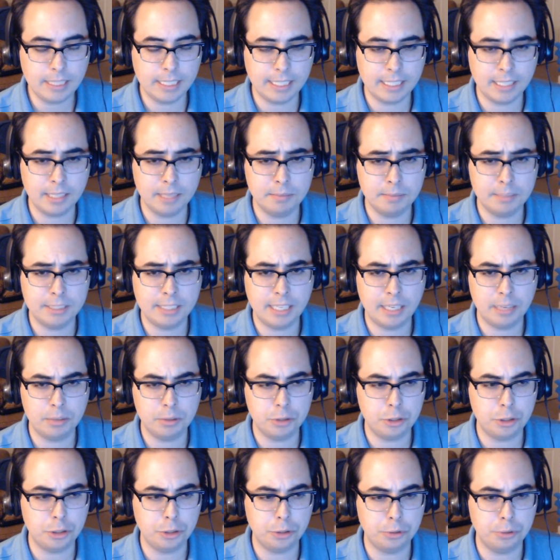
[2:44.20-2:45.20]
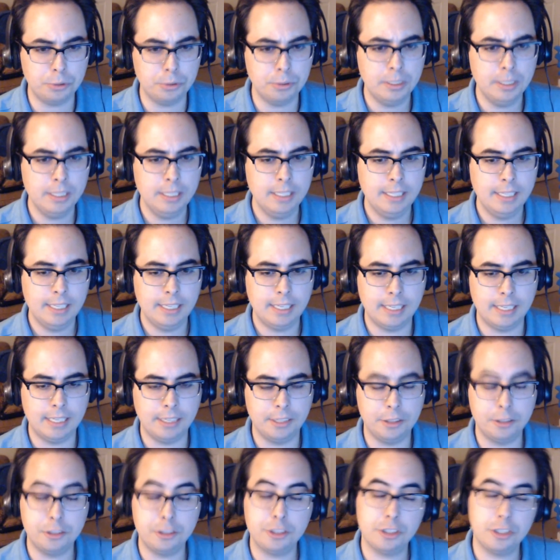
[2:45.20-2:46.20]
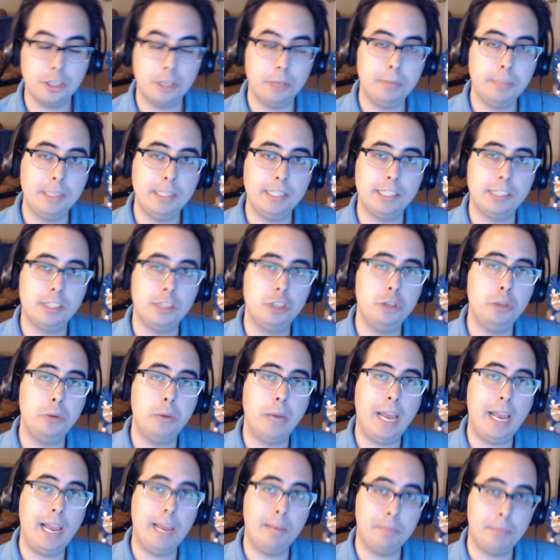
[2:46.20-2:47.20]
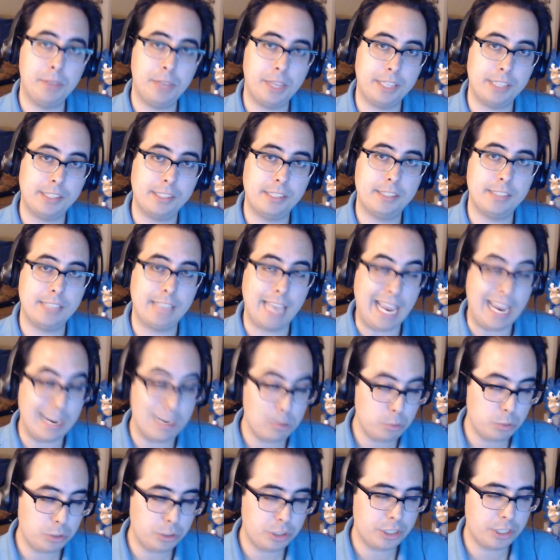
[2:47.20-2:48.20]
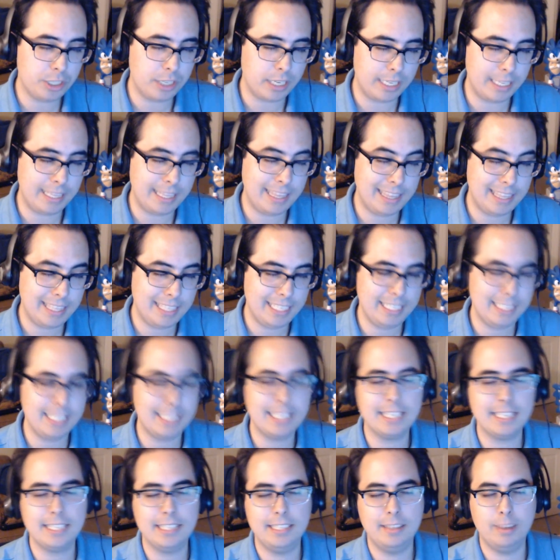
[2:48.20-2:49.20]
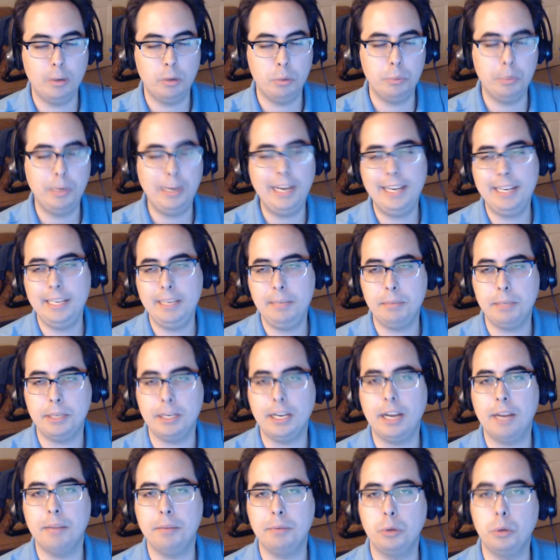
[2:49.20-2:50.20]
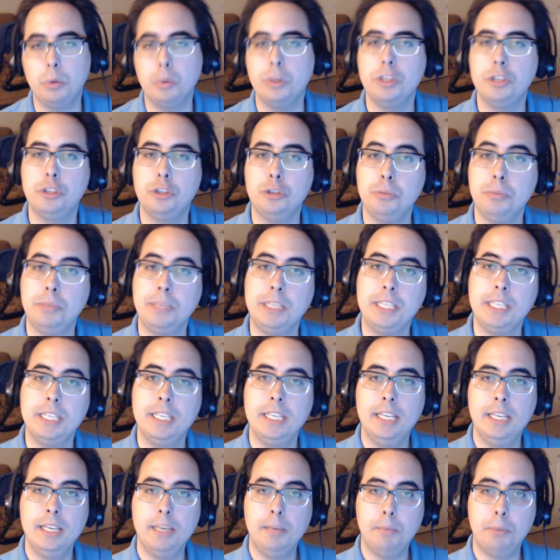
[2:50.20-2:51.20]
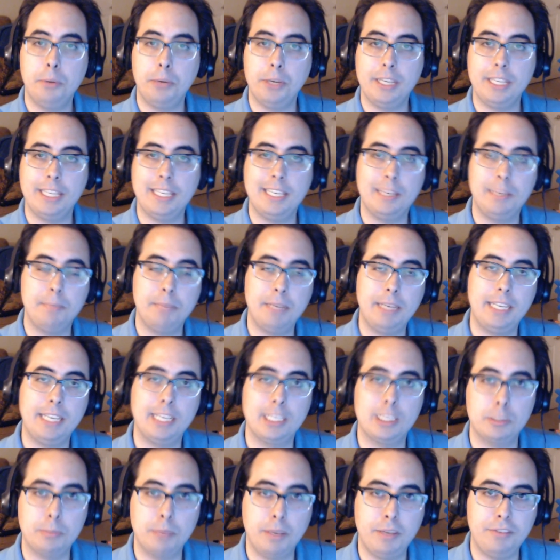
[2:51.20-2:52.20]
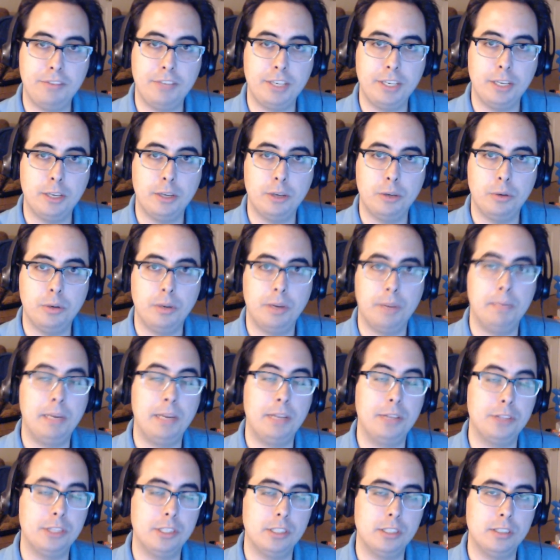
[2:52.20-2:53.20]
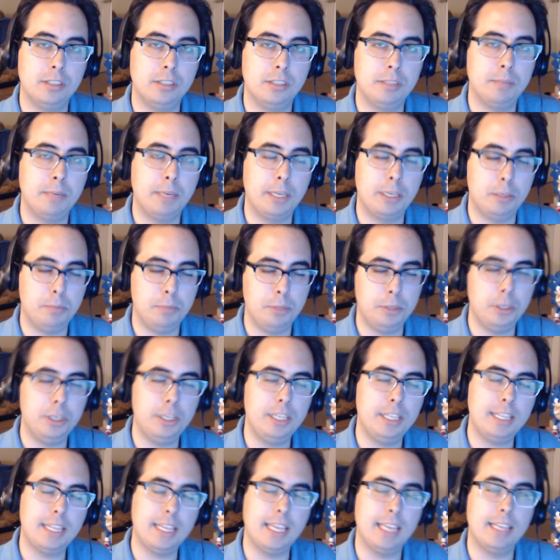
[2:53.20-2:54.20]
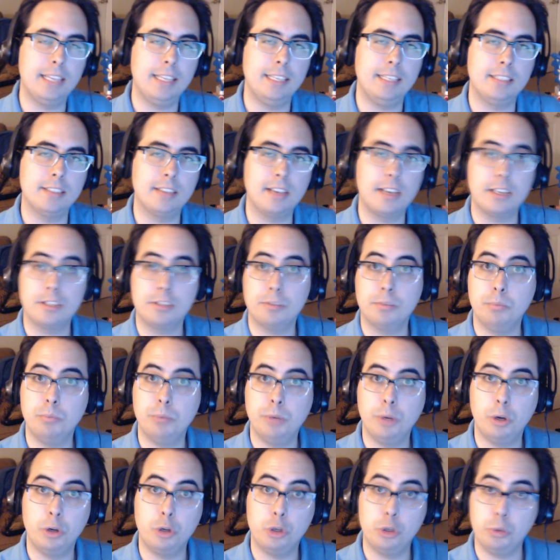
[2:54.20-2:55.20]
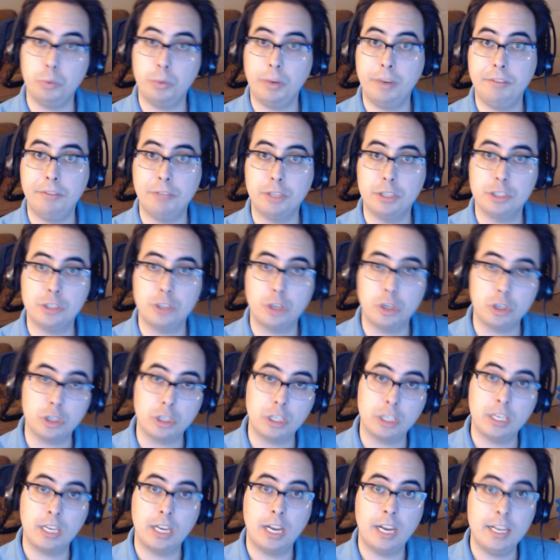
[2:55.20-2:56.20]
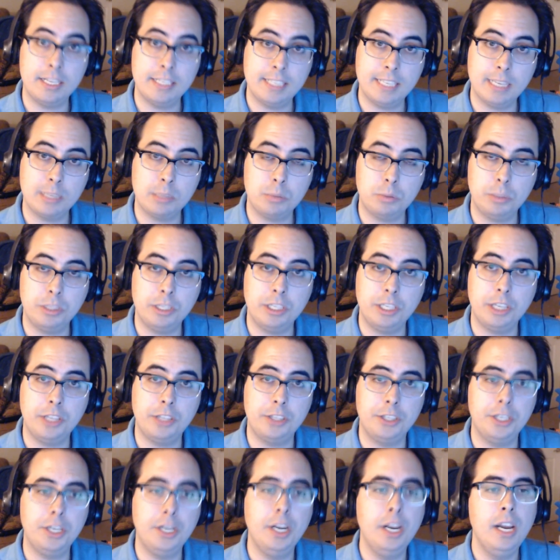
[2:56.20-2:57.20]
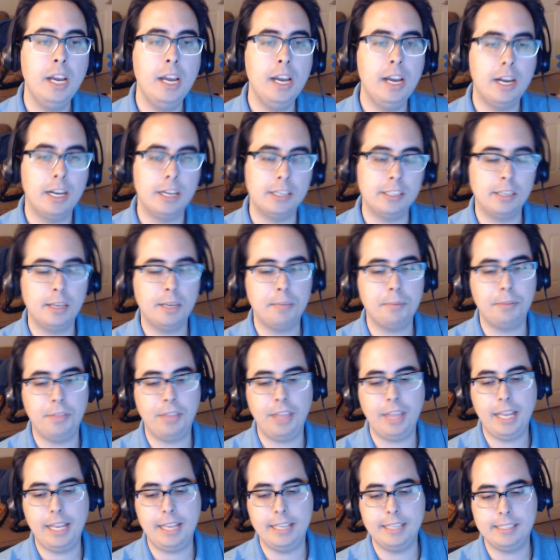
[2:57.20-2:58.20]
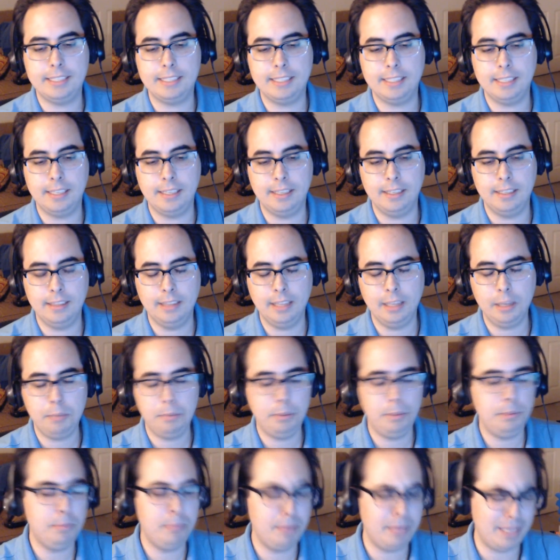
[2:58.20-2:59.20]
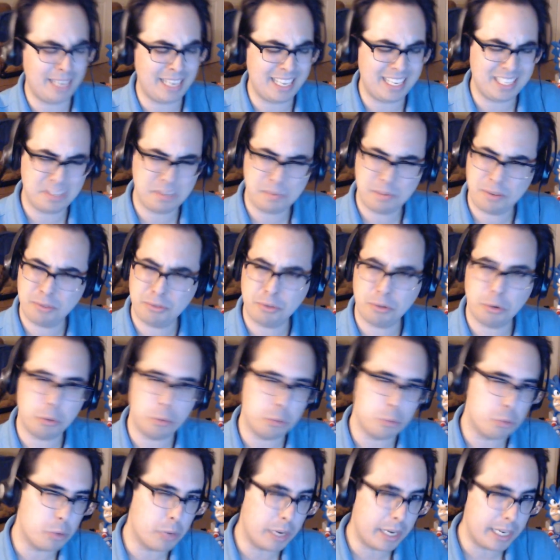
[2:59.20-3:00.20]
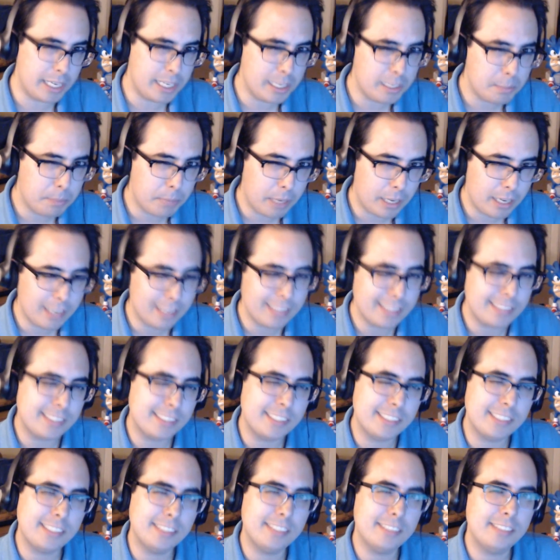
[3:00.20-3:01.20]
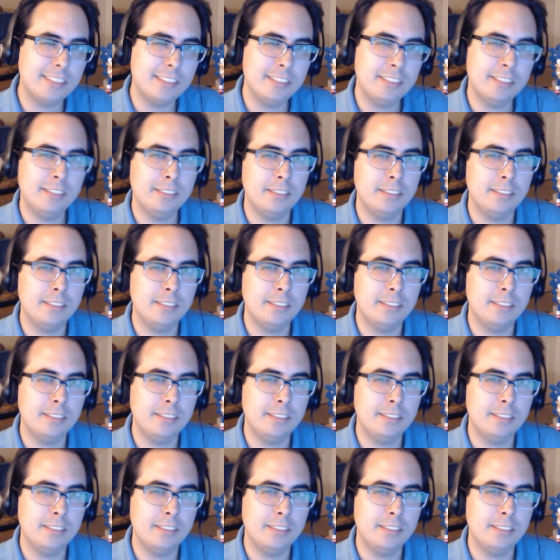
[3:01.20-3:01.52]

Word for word: it comes down to, uh, there's going to be this new app that's out, I think, already, but I'm going to be putting it in my next Smite video about the Smite community. That is awesome, a good way for us to all contact one another. On top of that, a lot of people have been asking me for Raid Boss